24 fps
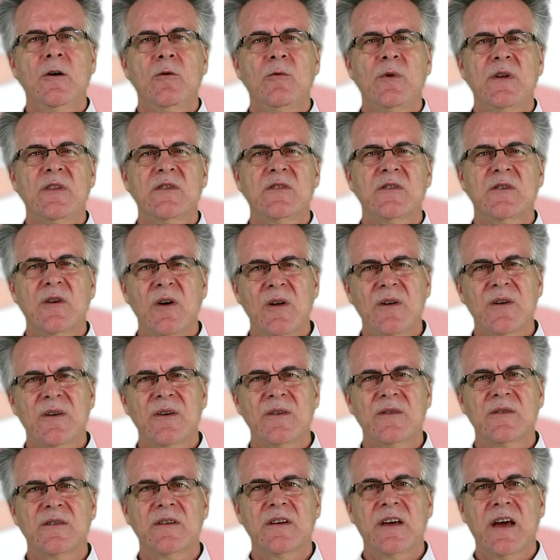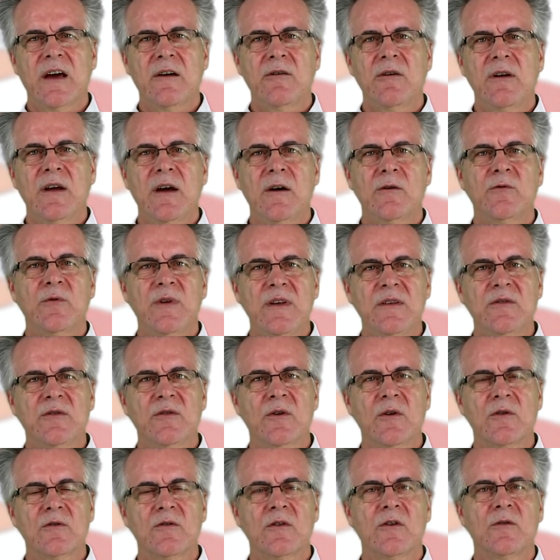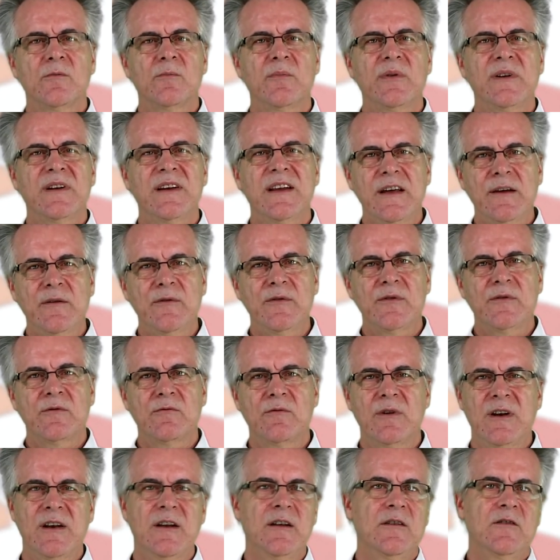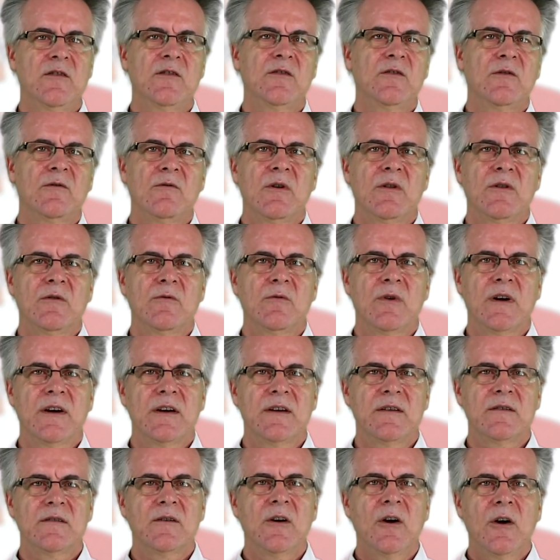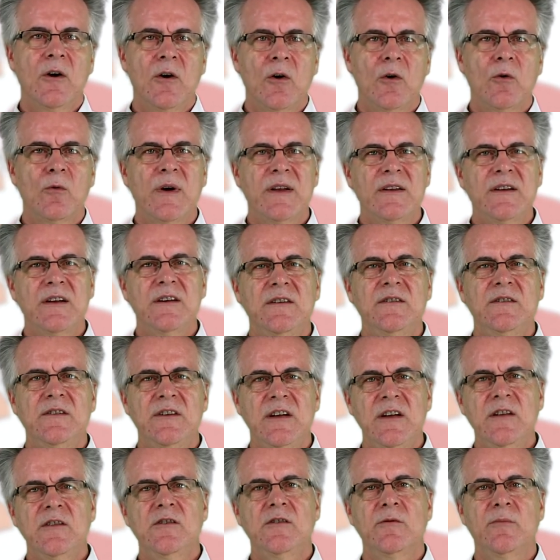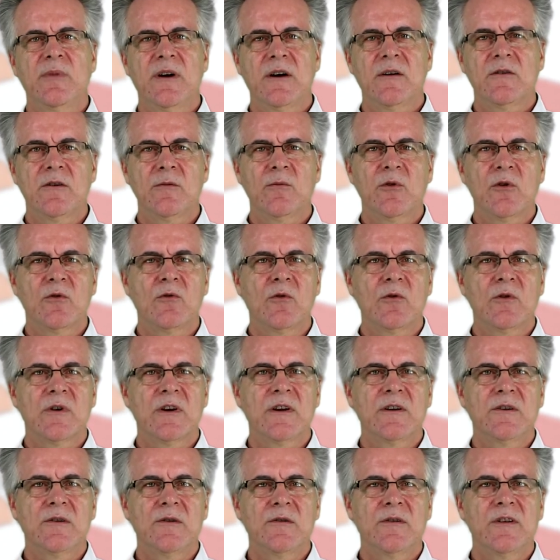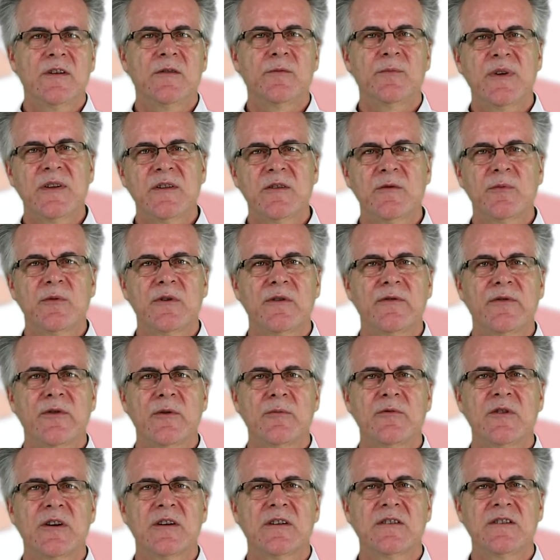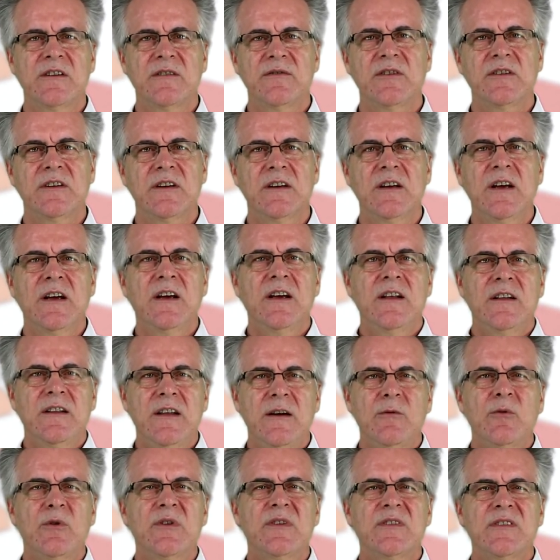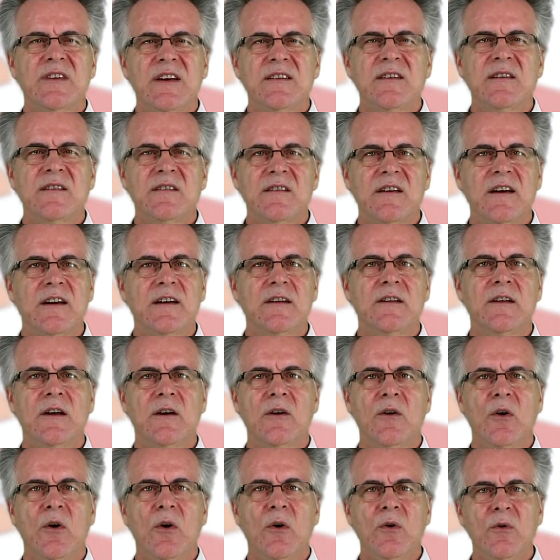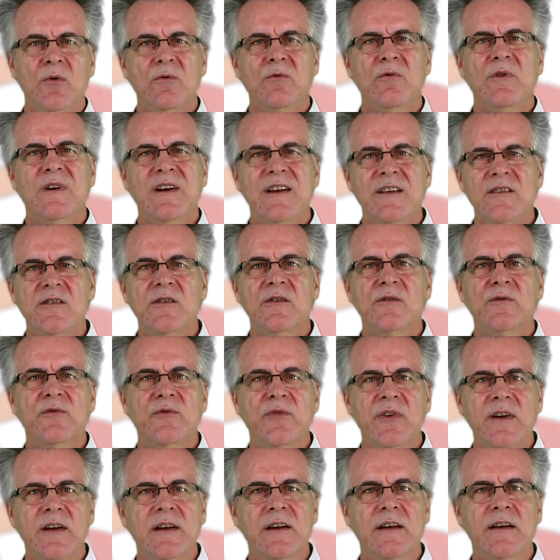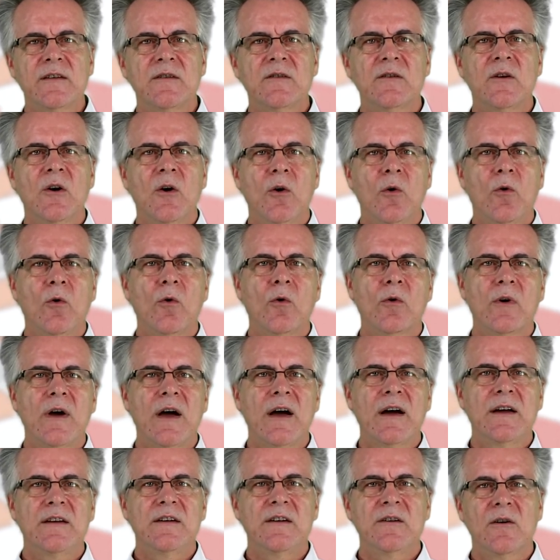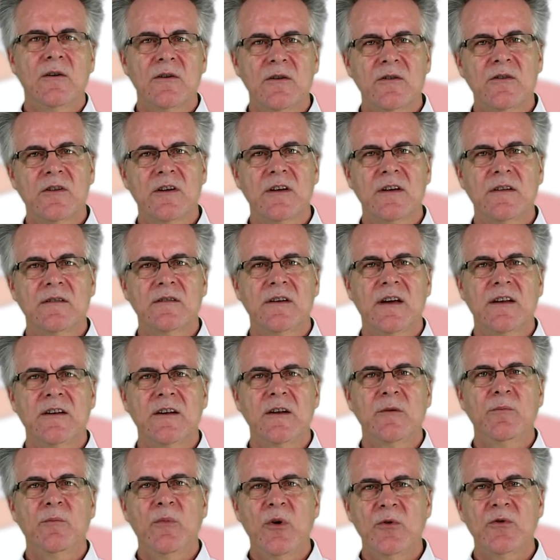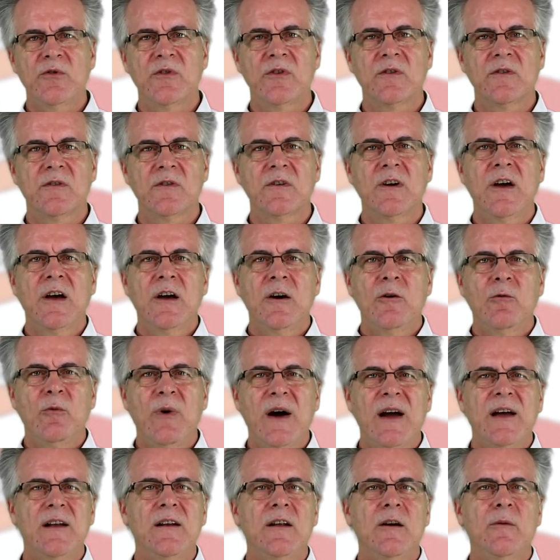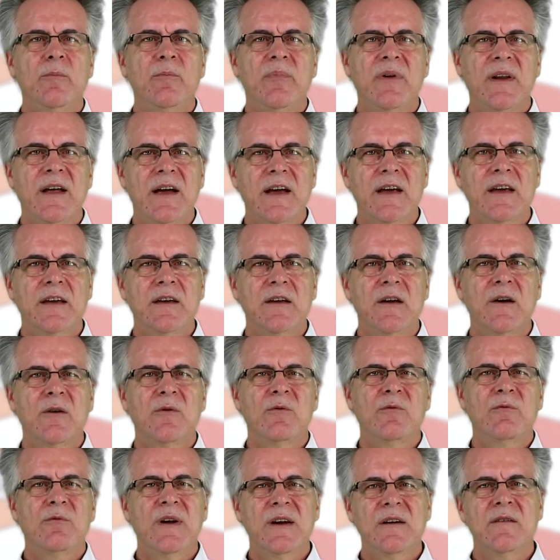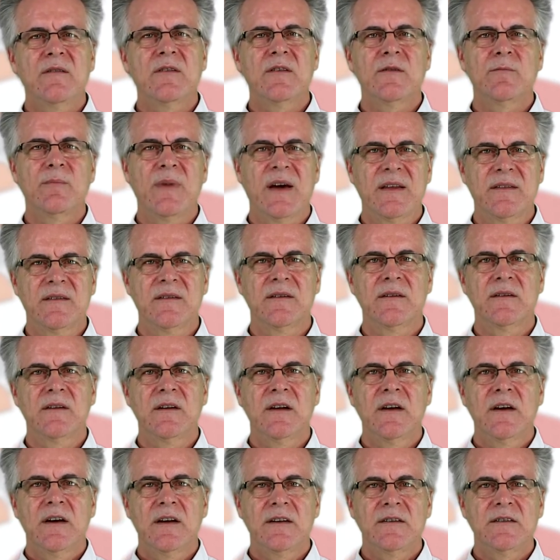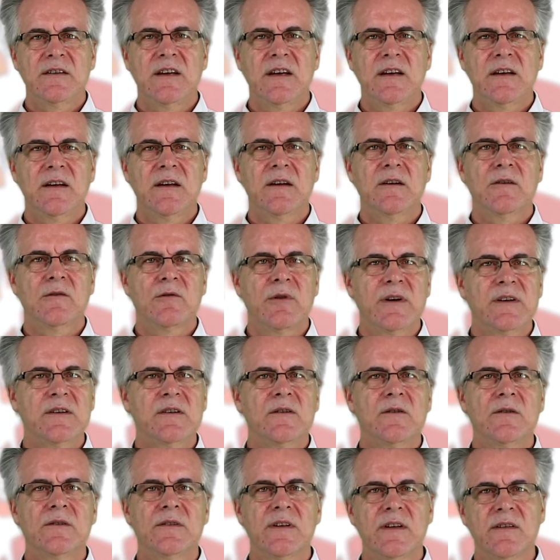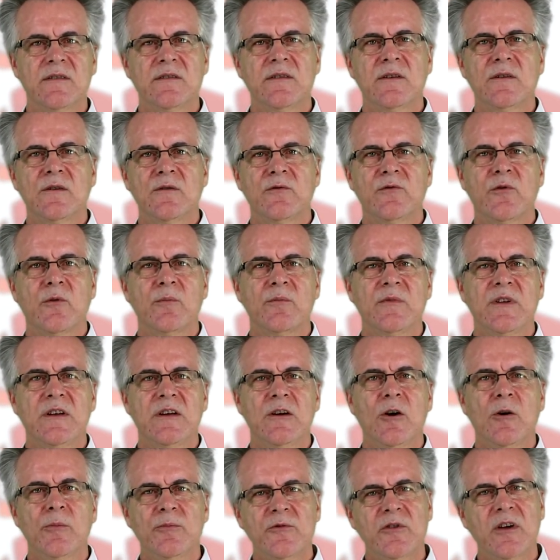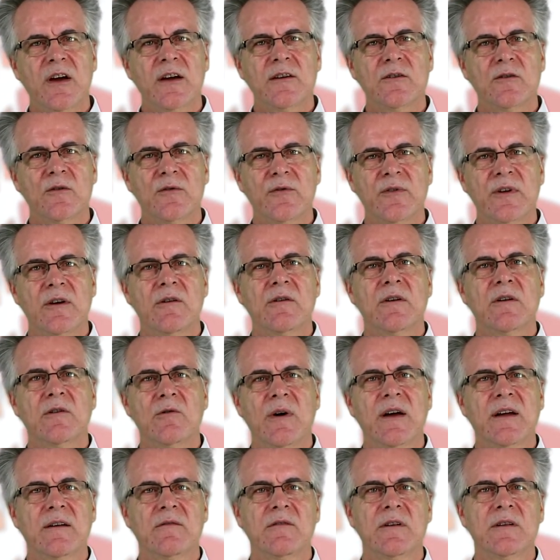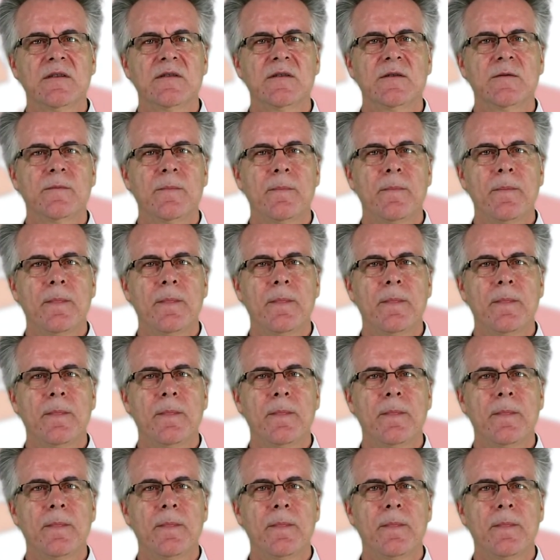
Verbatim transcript: When scholars carry out research on beliefs, religious or otherwise, or when teach about them according to this principle of objectivity, they will set aside their own religious feelings or ideologies and emotions while applying a rigorous method and taking critical distance from the object of their inquiries.